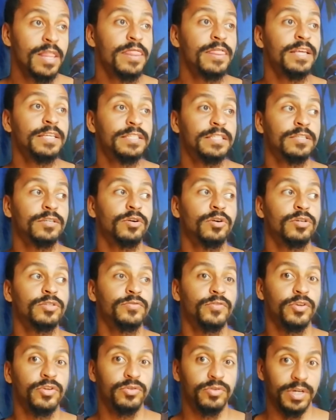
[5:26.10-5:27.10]
This is a
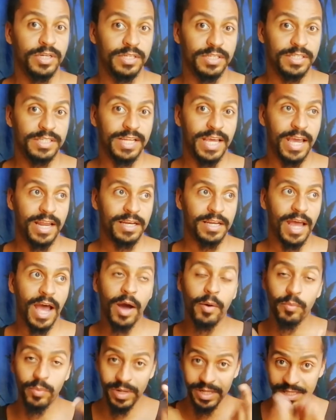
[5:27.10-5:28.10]
course for you to understand.
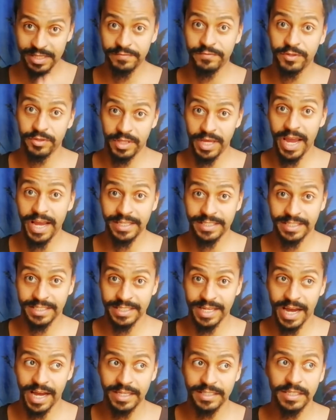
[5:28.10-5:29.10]
I will give you the
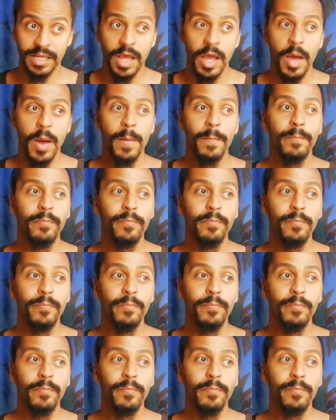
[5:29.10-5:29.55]
exercise,